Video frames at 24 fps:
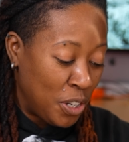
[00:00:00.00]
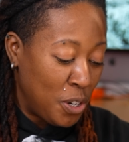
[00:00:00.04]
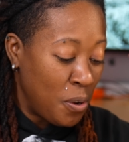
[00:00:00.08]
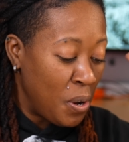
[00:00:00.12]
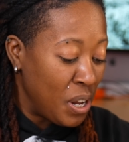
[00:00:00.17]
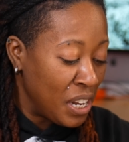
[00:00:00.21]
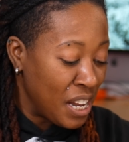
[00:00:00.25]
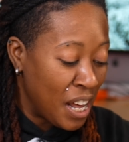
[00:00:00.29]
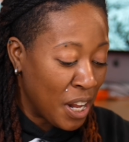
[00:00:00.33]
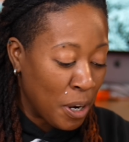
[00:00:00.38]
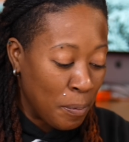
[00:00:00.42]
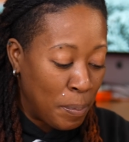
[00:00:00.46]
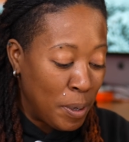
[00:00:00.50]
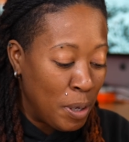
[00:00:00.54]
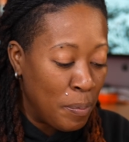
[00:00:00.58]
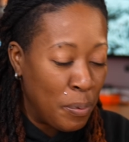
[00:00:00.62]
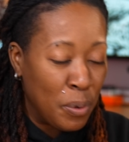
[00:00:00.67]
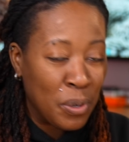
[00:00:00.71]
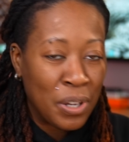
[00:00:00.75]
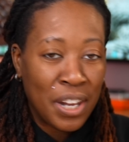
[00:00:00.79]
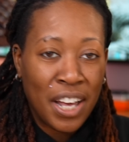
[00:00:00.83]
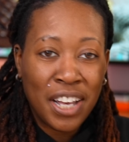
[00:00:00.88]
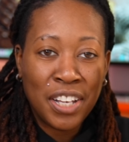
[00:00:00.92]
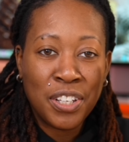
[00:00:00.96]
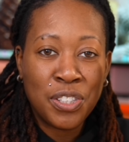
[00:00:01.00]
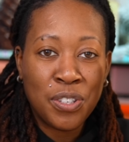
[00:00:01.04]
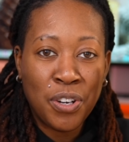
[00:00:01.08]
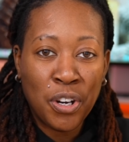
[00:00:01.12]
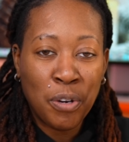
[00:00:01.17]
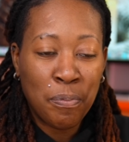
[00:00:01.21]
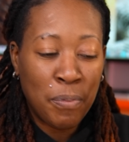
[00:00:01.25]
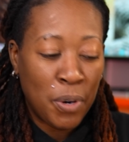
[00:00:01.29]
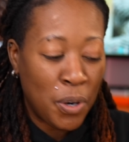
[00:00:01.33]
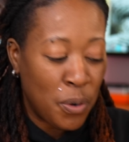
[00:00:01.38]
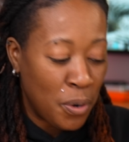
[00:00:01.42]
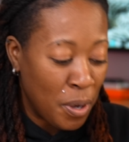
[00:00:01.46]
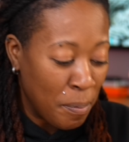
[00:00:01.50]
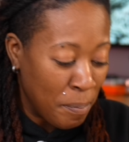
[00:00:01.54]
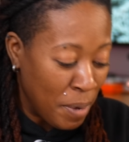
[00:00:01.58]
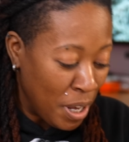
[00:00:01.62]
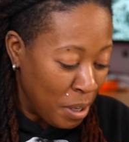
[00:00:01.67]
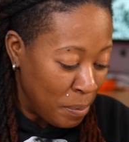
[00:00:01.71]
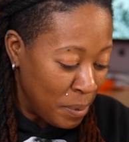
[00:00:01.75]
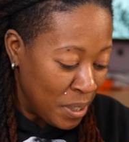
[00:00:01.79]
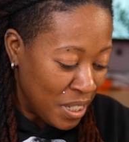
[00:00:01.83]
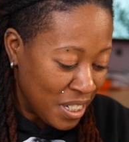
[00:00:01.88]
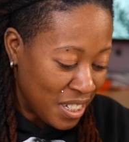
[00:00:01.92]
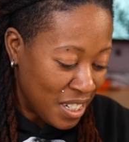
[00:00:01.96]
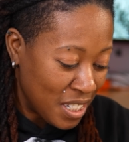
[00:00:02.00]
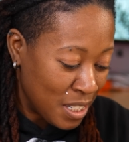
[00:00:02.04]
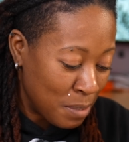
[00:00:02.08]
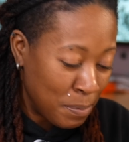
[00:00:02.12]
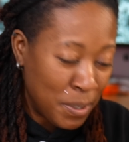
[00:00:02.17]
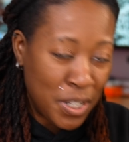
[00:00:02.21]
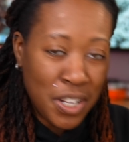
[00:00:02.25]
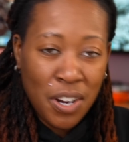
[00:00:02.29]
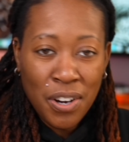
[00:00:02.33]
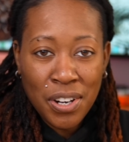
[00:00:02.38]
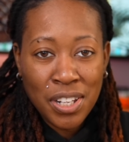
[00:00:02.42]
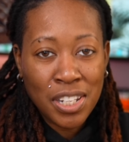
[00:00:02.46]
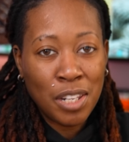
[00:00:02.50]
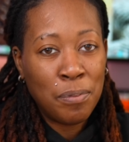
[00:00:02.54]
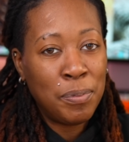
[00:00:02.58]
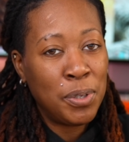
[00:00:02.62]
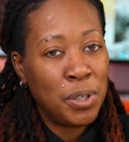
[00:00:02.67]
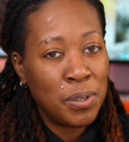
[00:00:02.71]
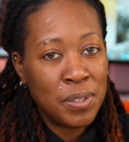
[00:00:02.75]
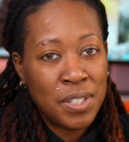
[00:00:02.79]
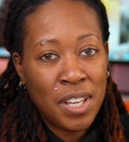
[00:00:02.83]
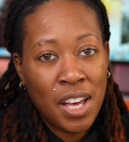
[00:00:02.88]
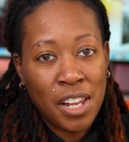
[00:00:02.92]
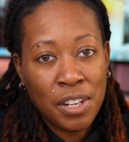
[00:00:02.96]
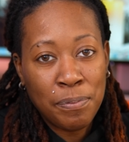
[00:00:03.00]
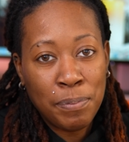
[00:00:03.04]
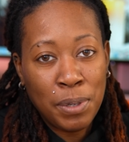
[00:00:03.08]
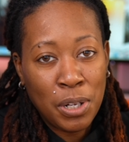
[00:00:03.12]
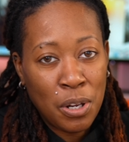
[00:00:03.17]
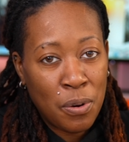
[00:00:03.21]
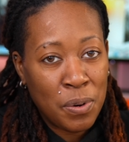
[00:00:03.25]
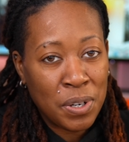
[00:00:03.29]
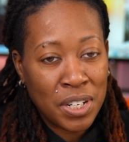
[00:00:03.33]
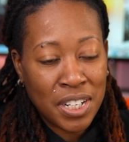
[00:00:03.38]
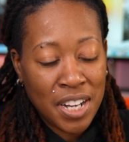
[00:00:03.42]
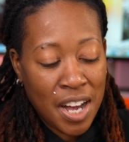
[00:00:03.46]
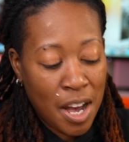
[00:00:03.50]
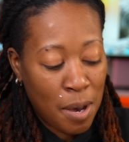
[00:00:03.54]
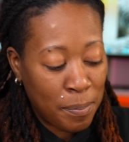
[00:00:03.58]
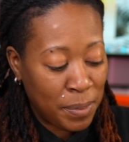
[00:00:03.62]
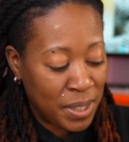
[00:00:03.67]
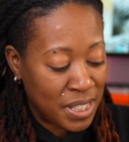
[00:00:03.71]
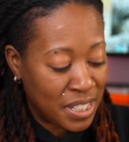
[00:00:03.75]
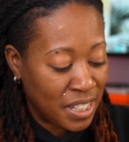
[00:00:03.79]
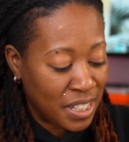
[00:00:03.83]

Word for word: know a lot of people like dark mode, and maybe it's just me. Y'all can let me know down below in the comment